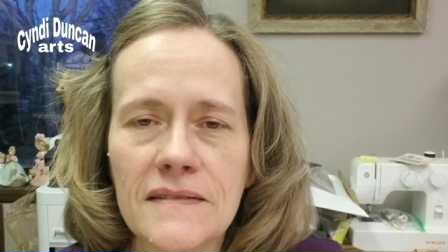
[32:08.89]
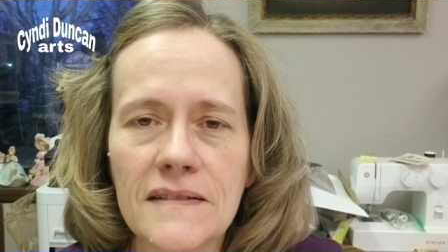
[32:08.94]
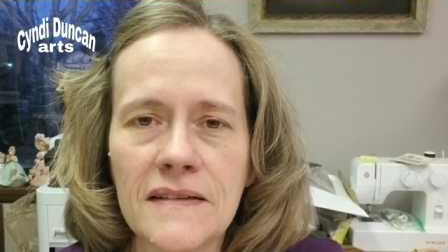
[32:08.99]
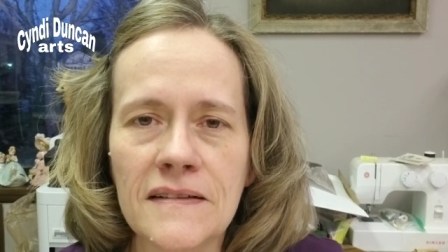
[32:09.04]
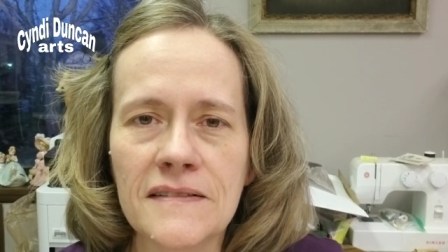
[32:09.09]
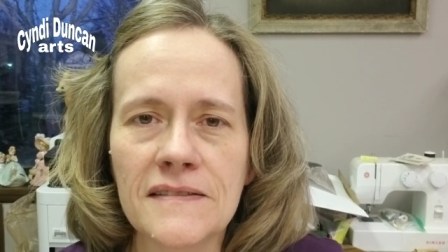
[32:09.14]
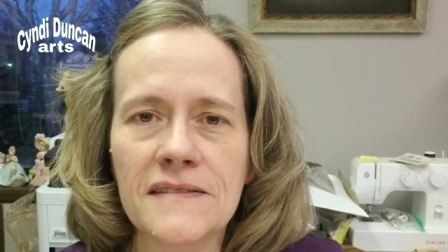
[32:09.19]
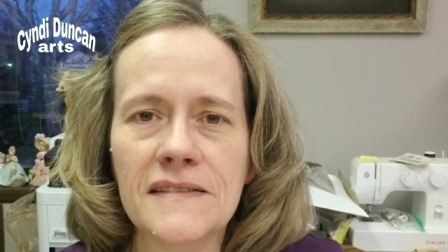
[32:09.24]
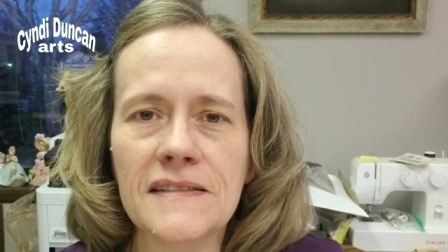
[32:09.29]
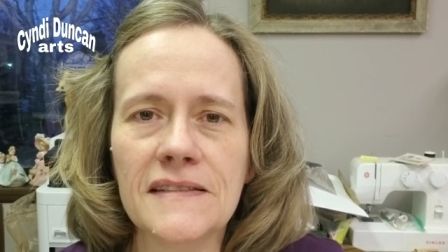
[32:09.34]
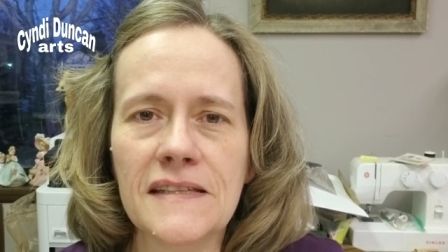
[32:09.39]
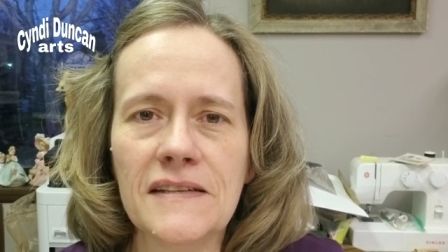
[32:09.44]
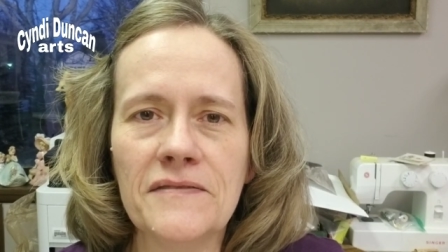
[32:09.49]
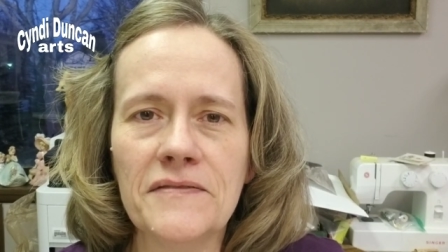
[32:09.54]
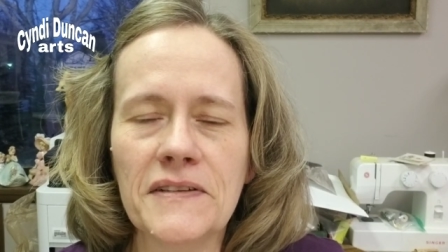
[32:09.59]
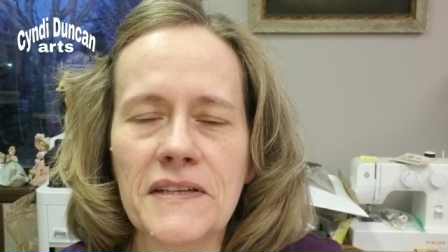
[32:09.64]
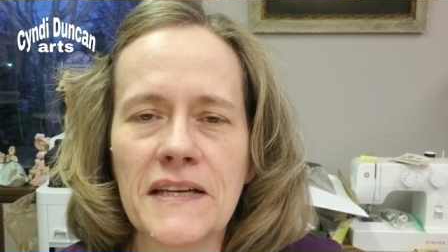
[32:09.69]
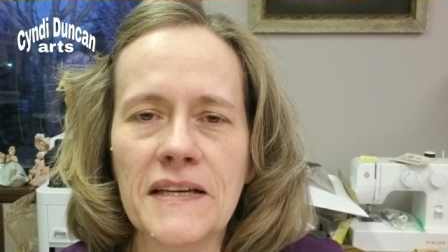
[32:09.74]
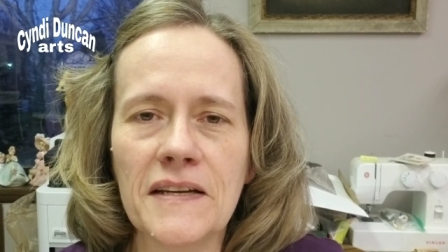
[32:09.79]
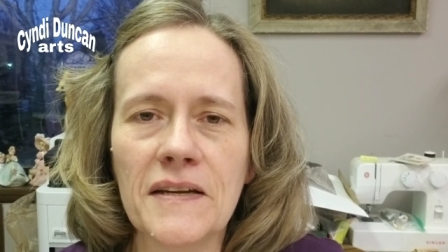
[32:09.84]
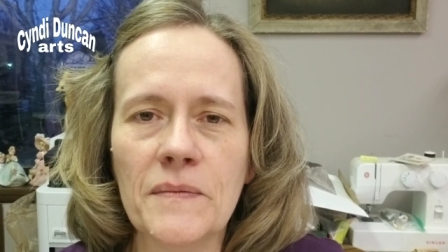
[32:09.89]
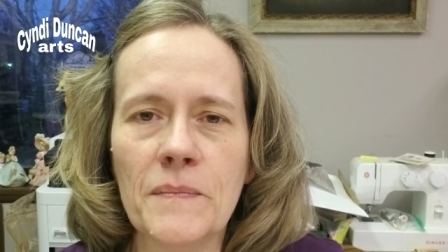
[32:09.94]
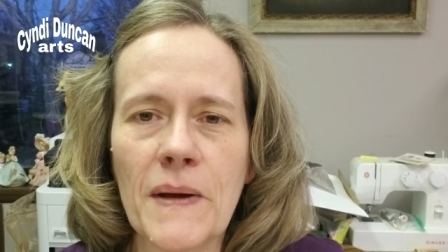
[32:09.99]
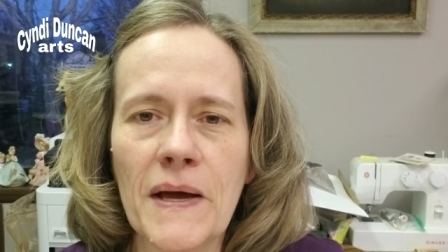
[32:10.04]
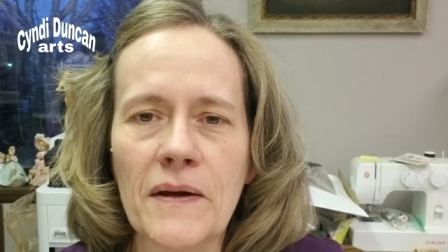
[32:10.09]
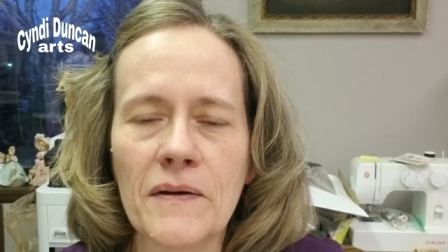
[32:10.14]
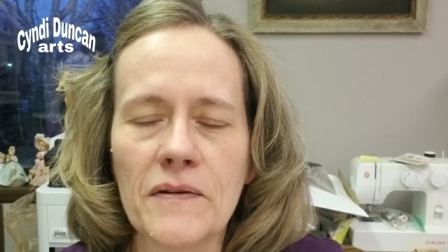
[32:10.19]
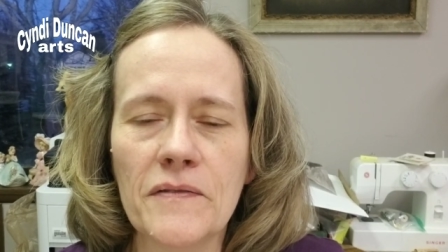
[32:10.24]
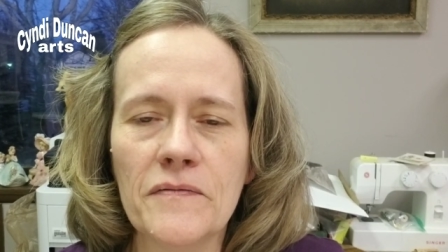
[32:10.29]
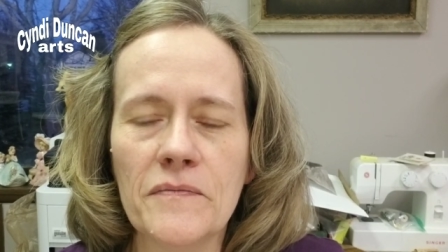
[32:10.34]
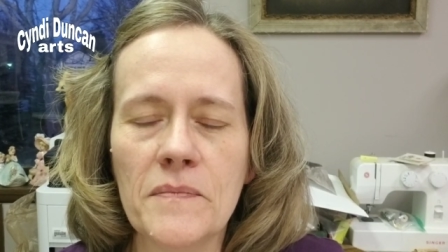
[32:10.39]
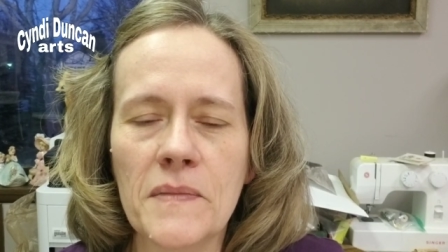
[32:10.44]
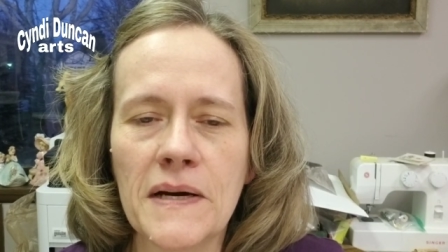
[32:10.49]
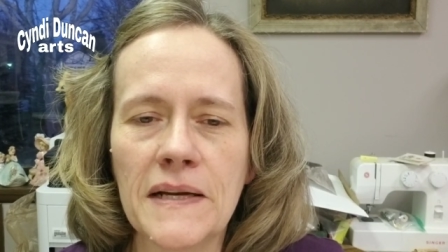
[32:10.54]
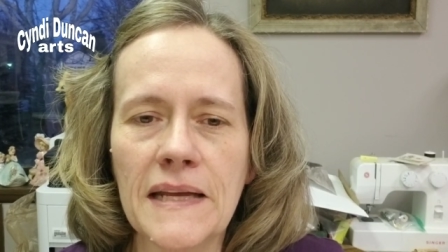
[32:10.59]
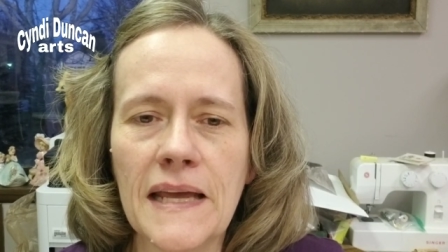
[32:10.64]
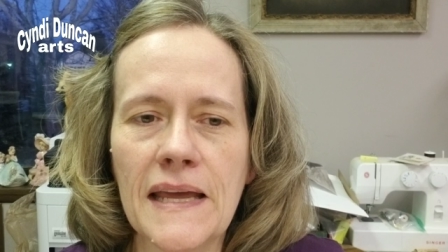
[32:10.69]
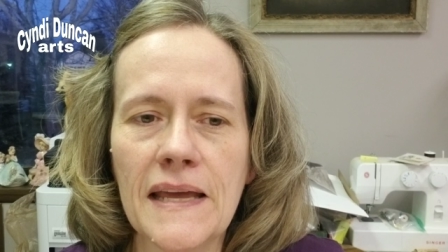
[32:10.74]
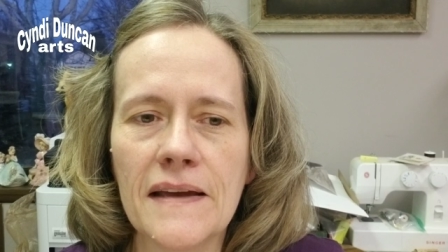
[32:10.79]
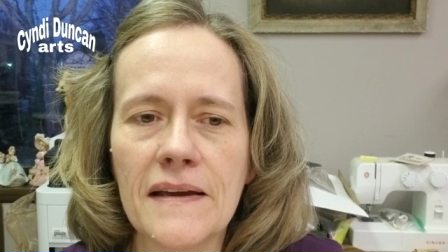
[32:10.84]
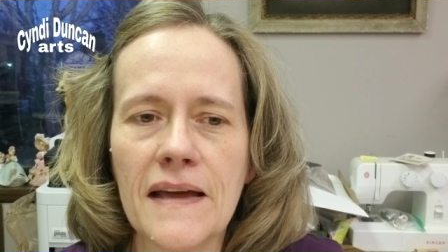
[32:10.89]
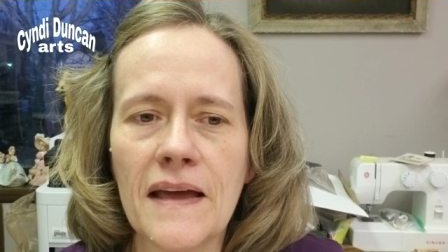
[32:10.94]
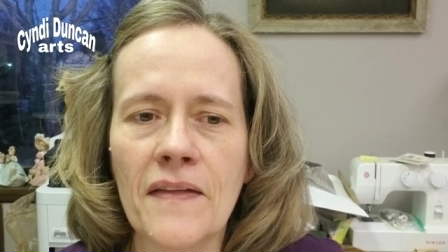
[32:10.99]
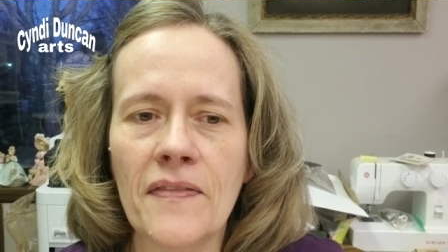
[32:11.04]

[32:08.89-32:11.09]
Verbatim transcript: a significant amount of money